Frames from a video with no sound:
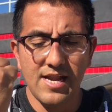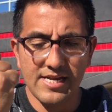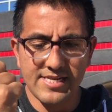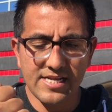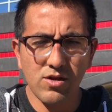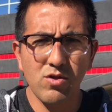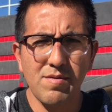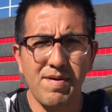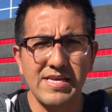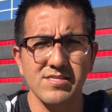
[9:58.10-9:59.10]
and I take the
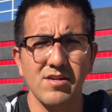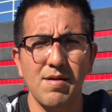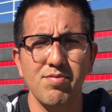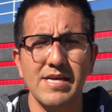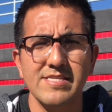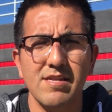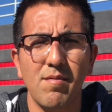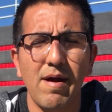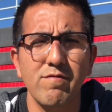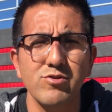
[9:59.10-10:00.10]
holy basil and I place it
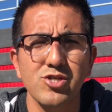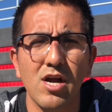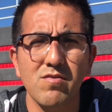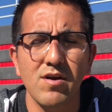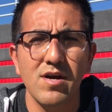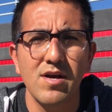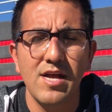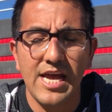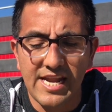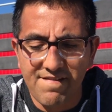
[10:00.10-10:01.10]
on my root chakra,
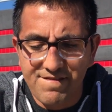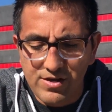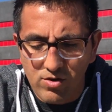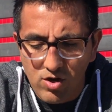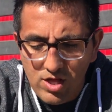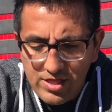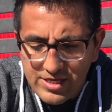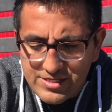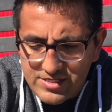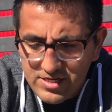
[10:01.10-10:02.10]
and I feel
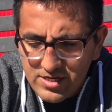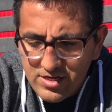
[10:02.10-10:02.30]
this